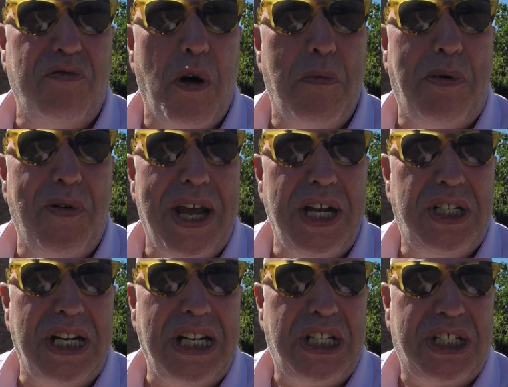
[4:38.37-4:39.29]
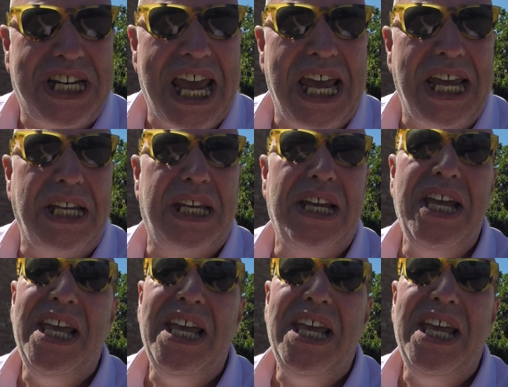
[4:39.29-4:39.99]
of Operation Stack.